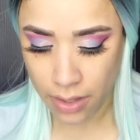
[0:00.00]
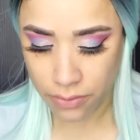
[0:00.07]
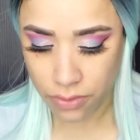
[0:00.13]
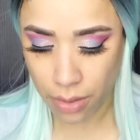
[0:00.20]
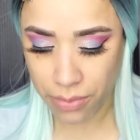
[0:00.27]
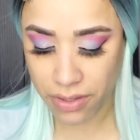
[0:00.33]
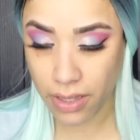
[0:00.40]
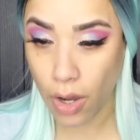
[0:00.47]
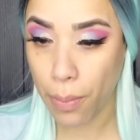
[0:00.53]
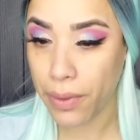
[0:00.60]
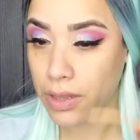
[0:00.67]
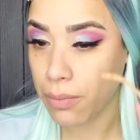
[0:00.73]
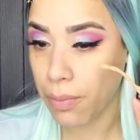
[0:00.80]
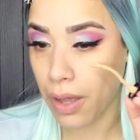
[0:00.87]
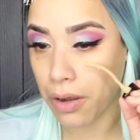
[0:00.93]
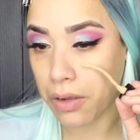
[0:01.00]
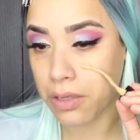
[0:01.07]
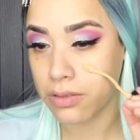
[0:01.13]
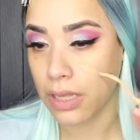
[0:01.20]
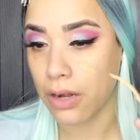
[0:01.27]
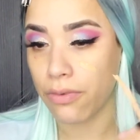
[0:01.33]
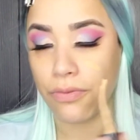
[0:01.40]
So I'm just going to open the bottle
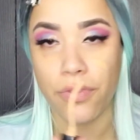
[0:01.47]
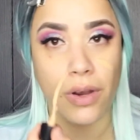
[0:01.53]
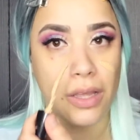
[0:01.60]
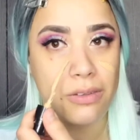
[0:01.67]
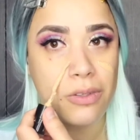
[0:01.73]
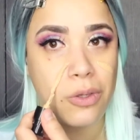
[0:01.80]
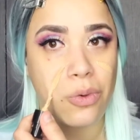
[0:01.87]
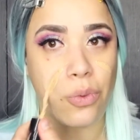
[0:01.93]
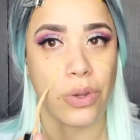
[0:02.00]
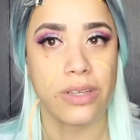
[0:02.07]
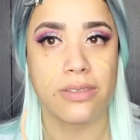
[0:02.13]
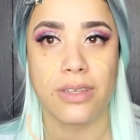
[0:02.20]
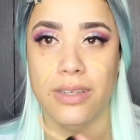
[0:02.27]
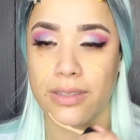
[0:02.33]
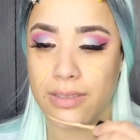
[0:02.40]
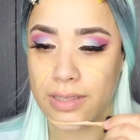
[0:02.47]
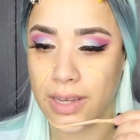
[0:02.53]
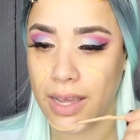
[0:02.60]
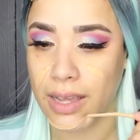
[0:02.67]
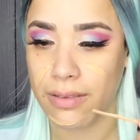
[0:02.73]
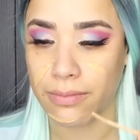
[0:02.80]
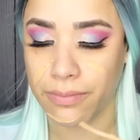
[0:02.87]
because I don't feel like squeezing
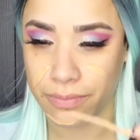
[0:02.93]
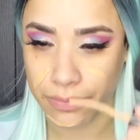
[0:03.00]
today.